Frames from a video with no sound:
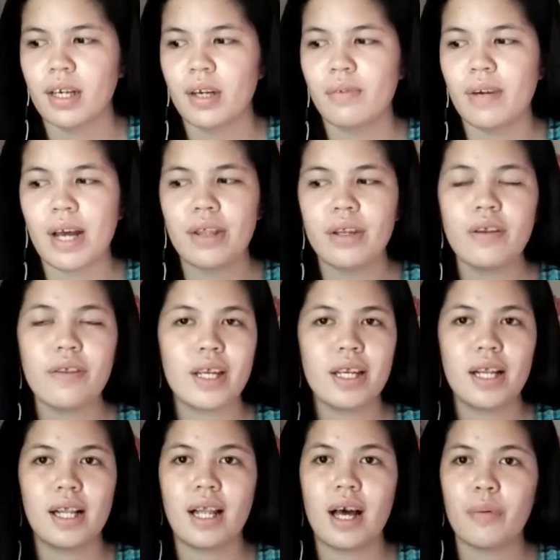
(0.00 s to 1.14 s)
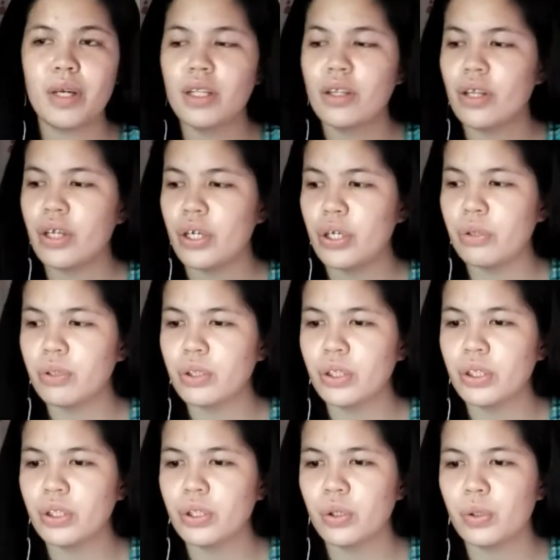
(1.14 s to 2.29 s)
Rather than allowing the
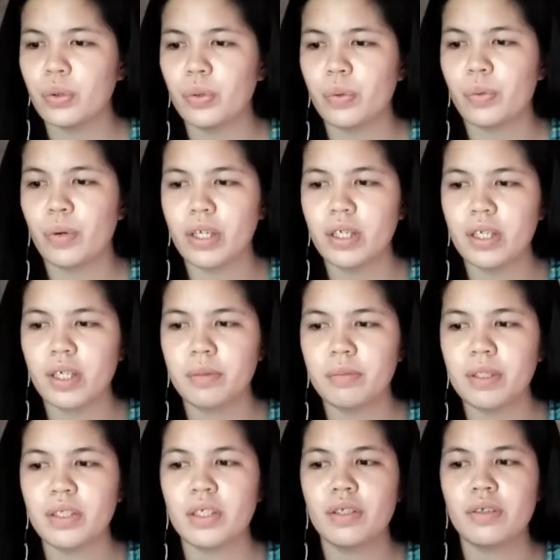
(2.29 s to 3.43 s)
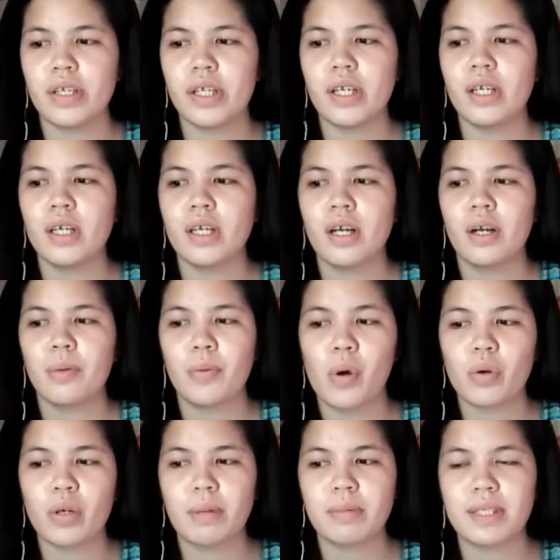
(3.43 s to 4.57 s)
user to run arbitrary
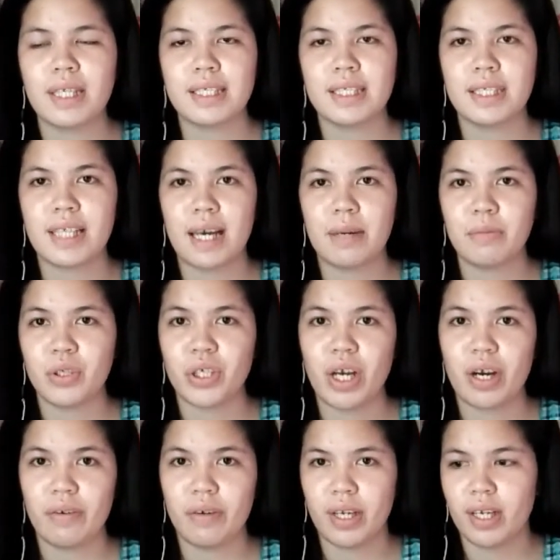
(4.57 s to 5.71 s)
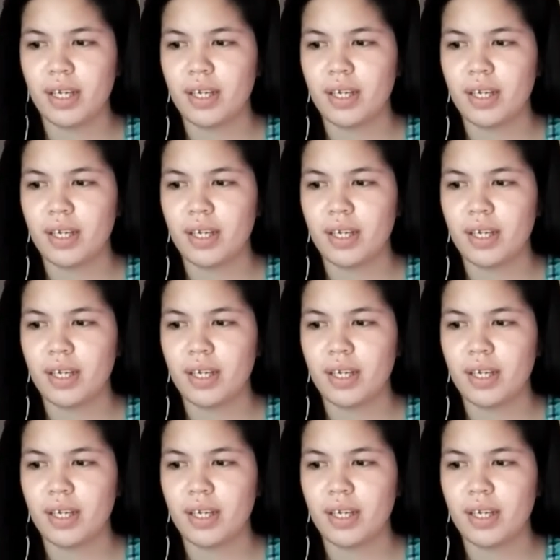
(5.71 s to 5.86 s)
programs as time sharing.